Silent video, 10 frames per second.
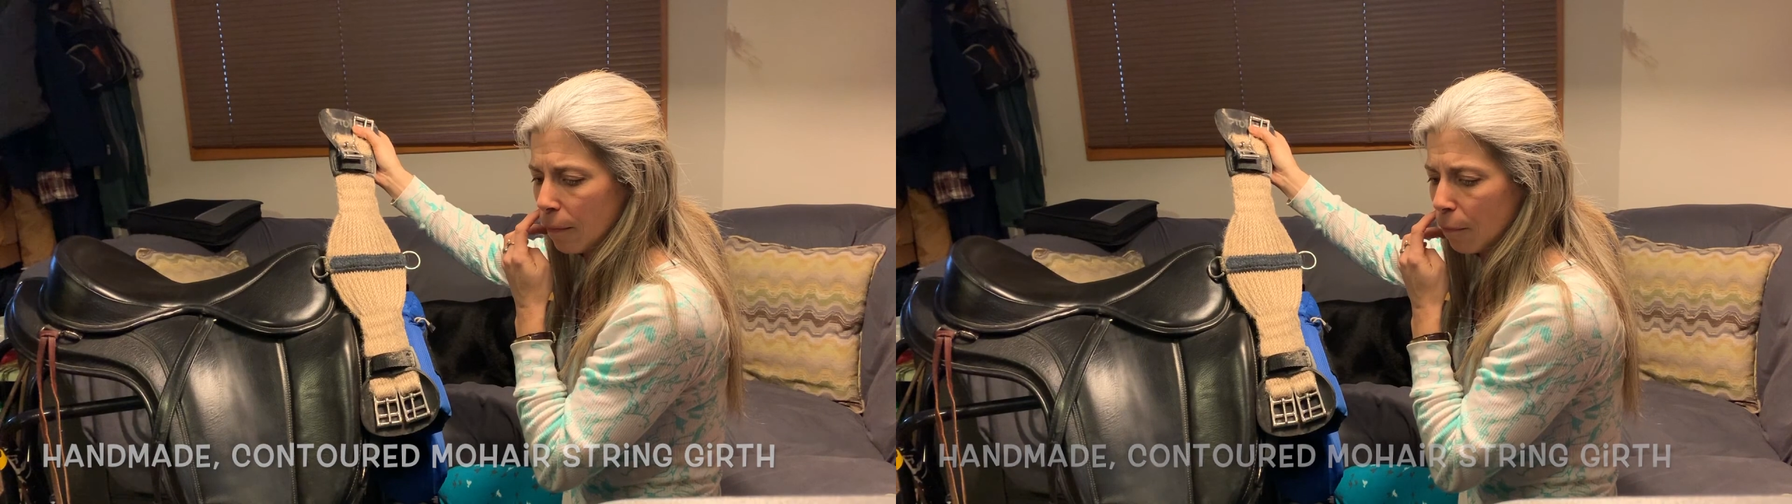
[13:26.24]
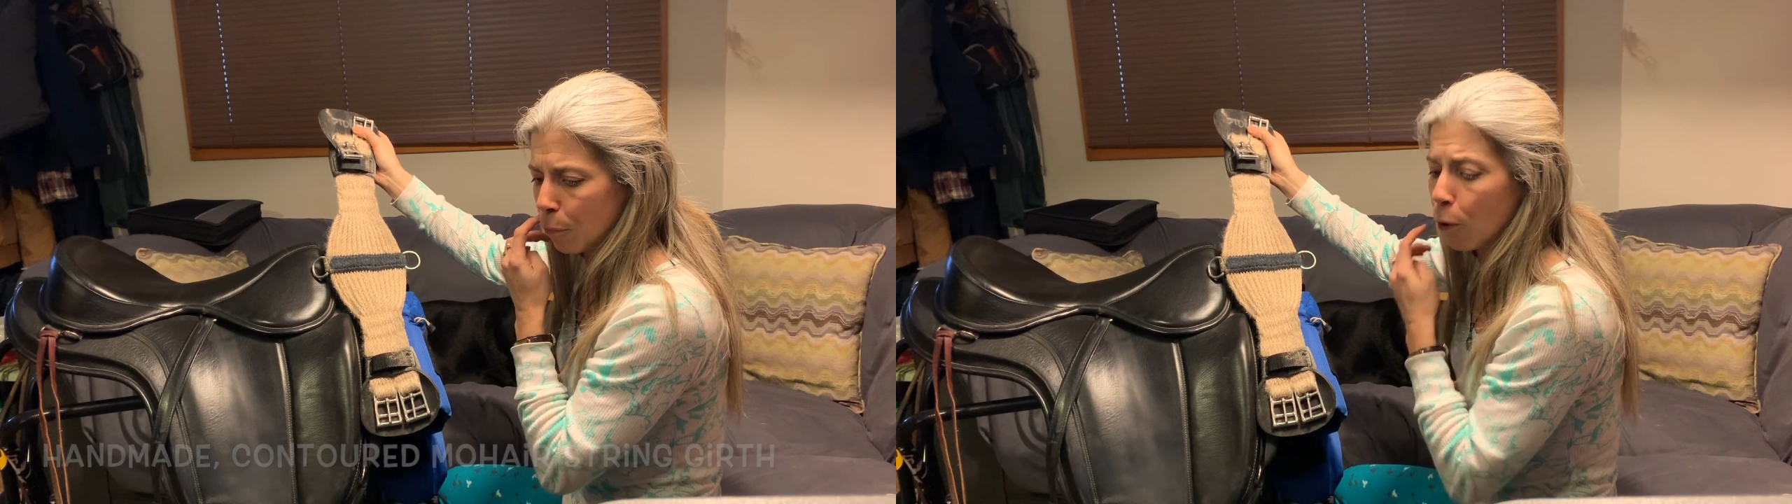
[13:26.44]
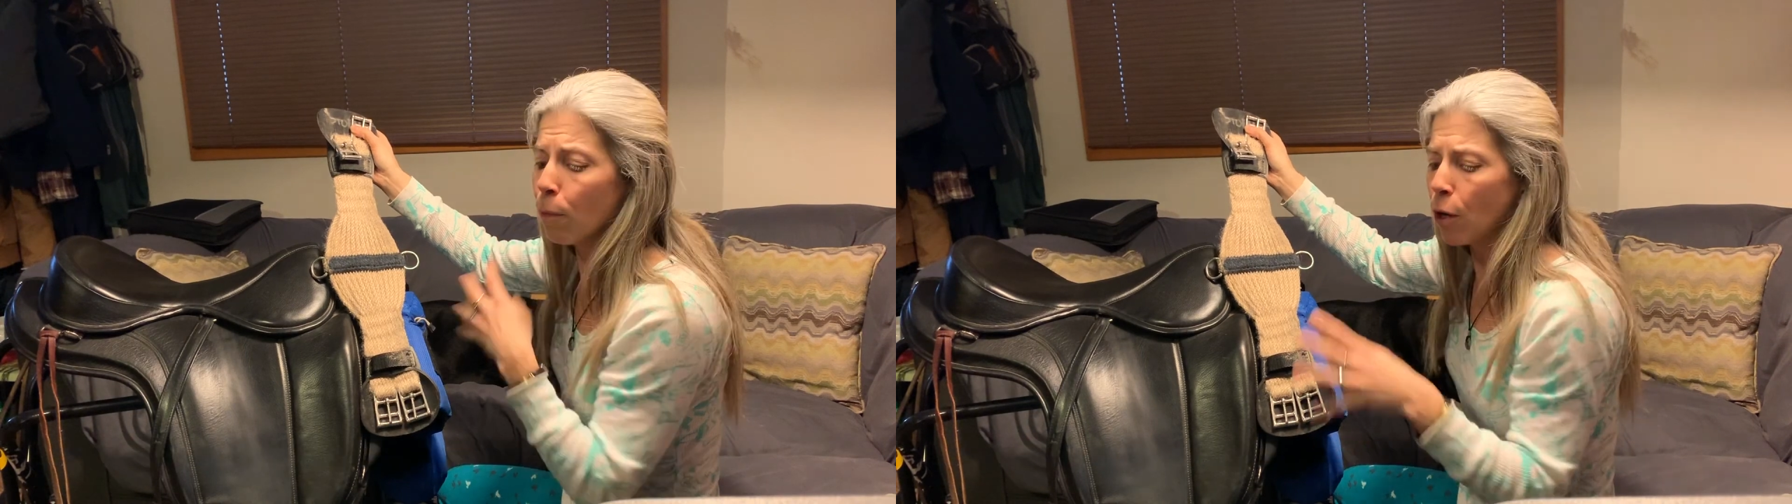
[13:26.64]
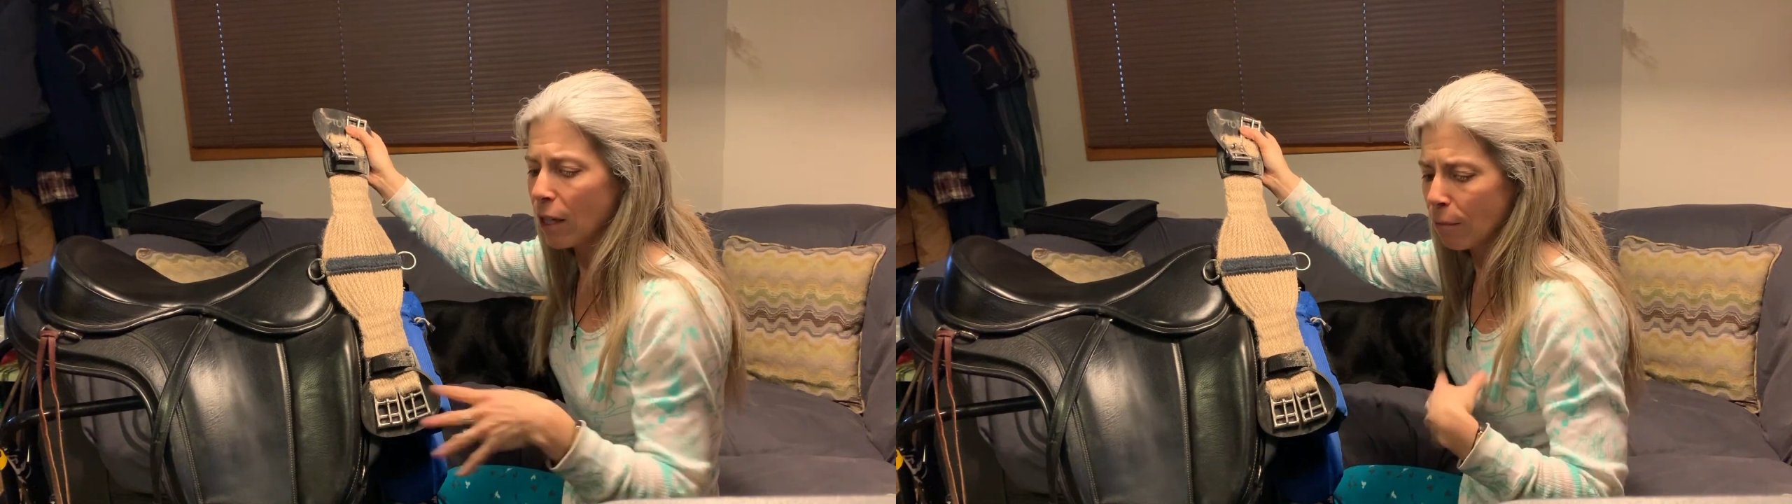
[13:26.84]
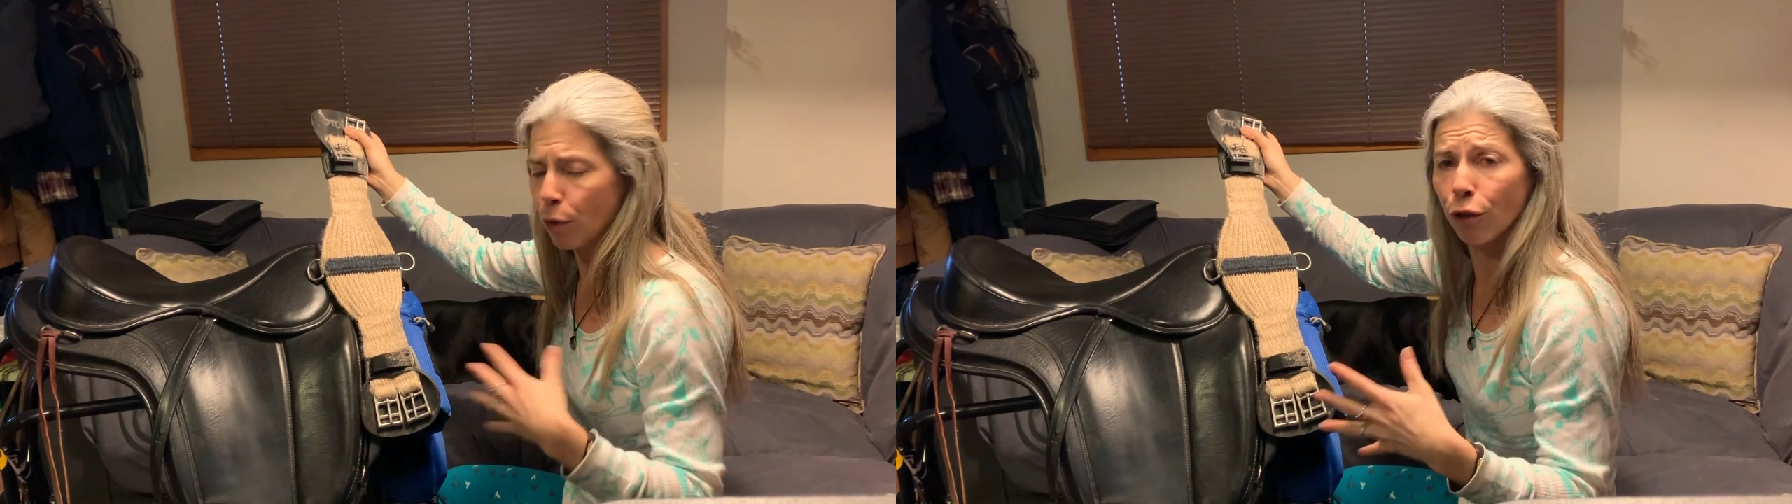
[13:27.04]

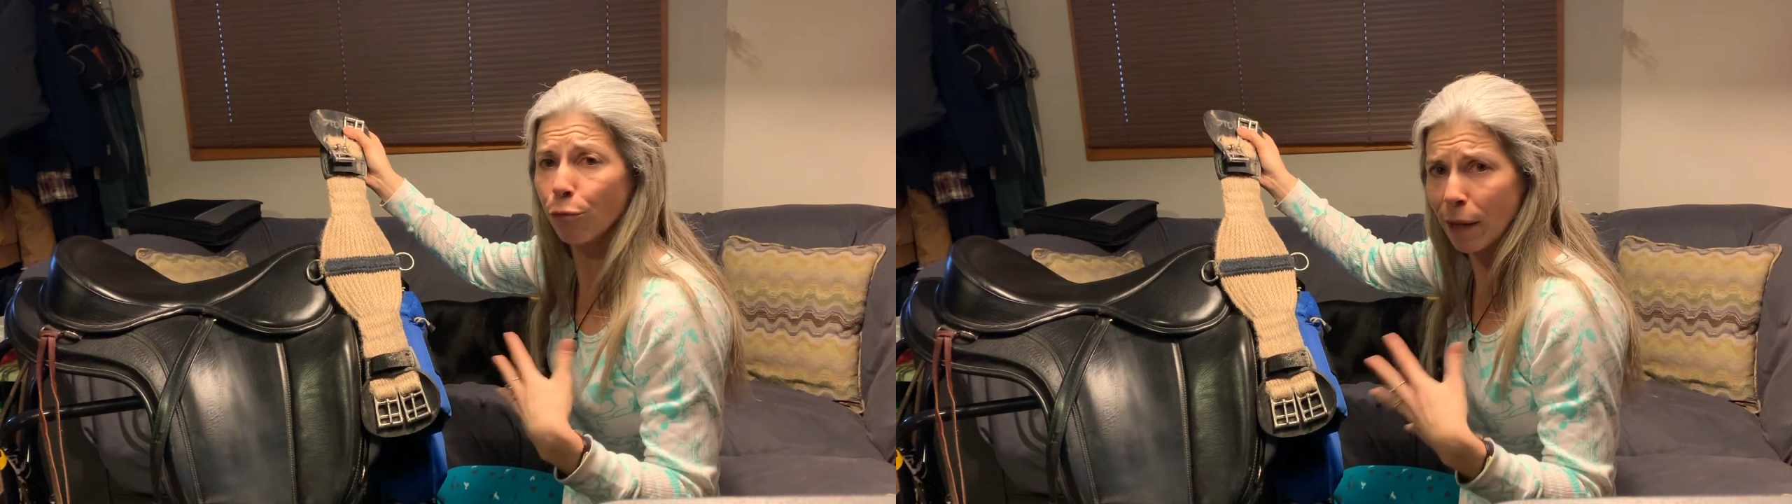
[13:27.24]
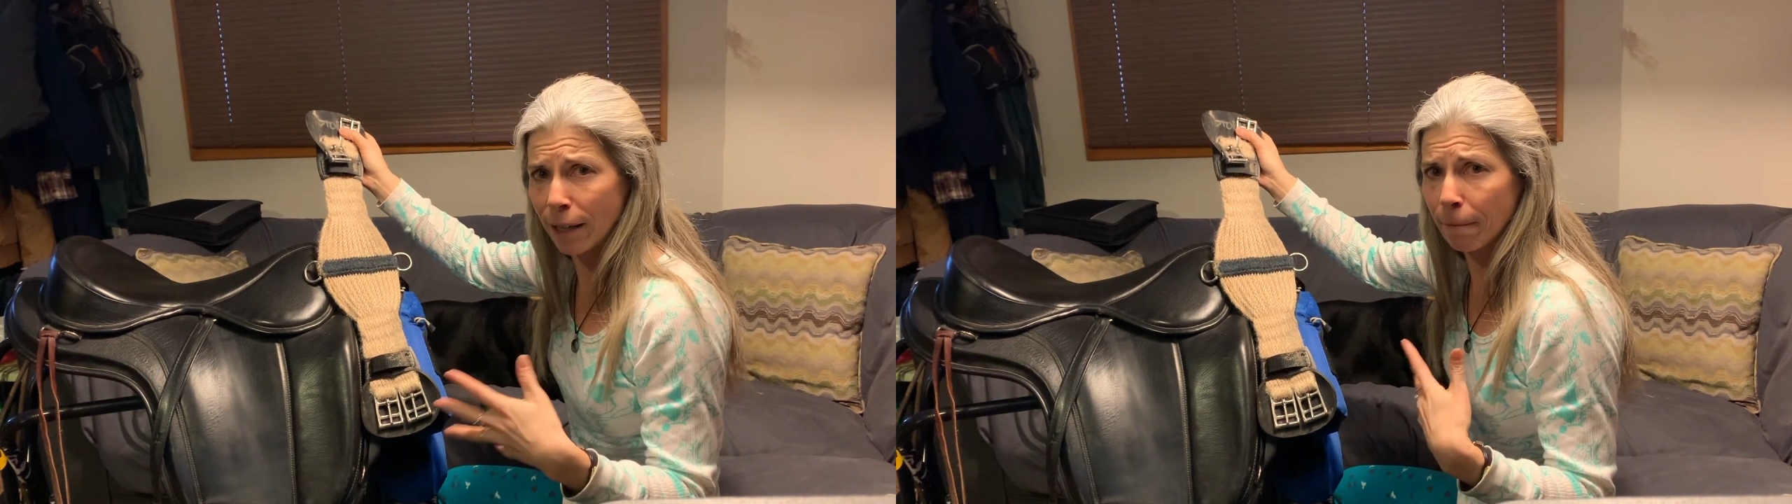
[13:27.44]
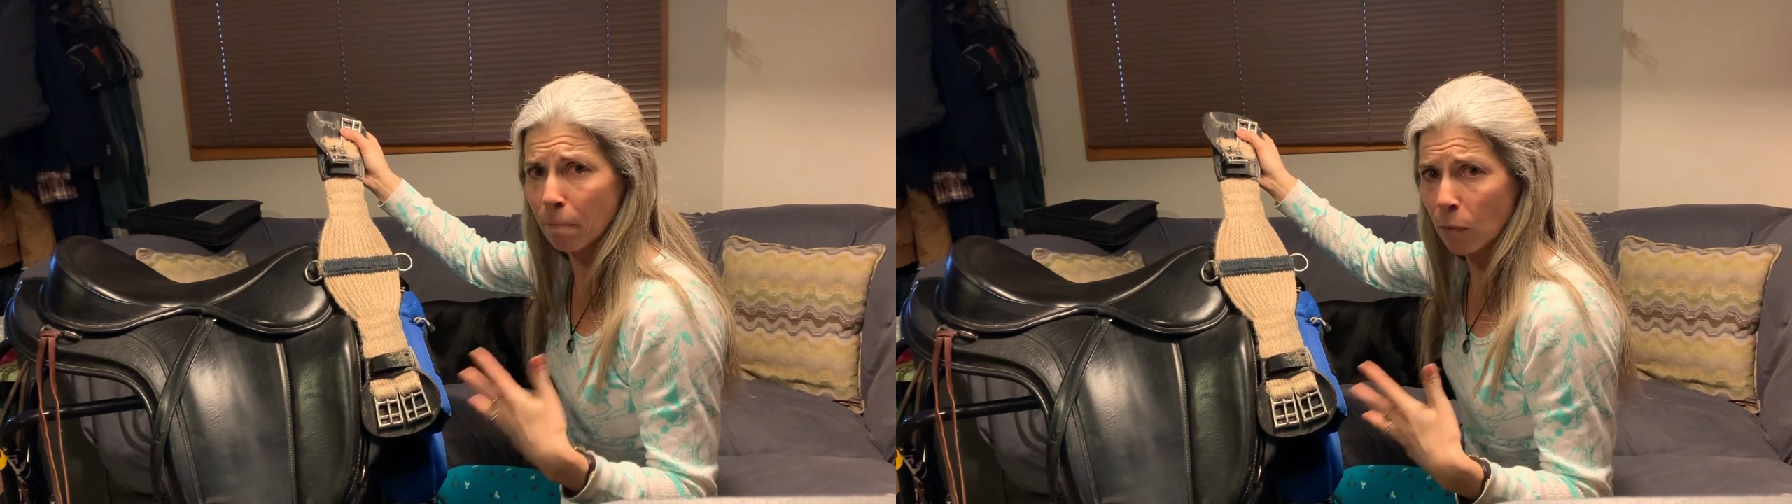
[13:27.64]
promoting movement